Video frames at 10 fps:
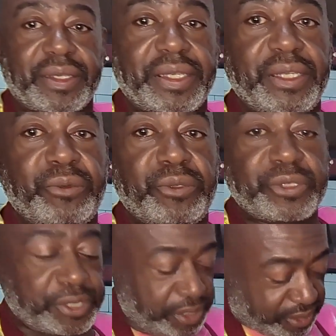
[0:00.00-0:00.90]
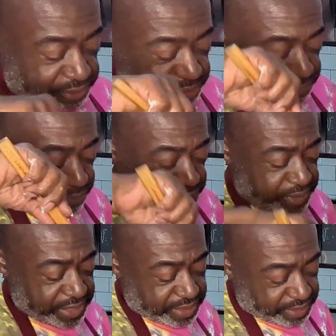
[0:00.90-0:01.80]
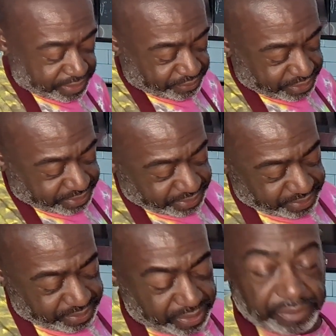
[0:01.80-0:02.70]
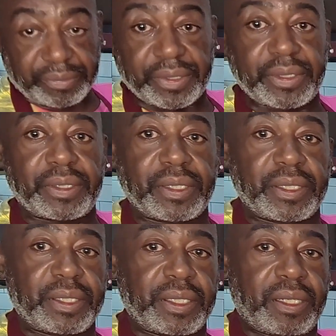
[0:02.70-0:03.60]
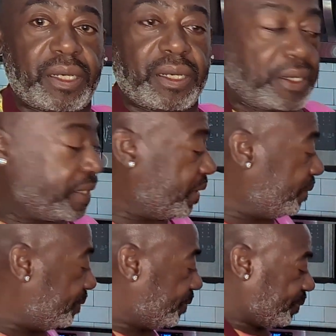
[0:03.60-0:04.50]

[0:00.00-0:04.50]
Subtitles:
it will start to really thicken up. All right.